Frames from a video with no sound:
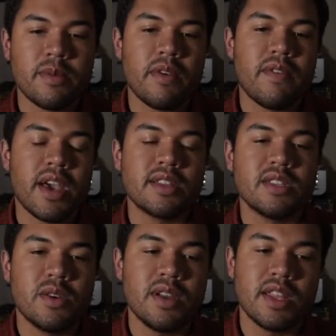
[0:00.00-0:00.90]
effect
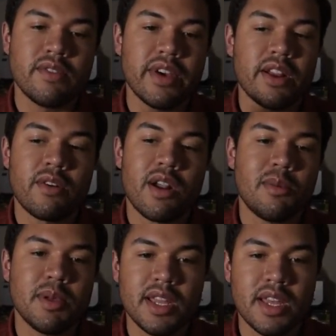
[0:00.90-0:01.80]
to it, and then I've got to
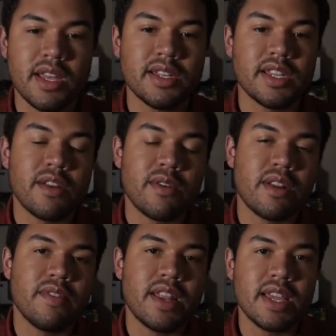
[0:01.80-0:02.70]
crop it in to get rid
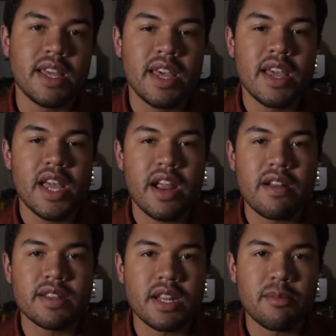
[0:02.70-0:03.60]
of any
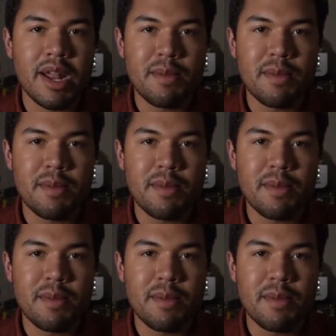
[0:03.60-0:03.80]
areas that I might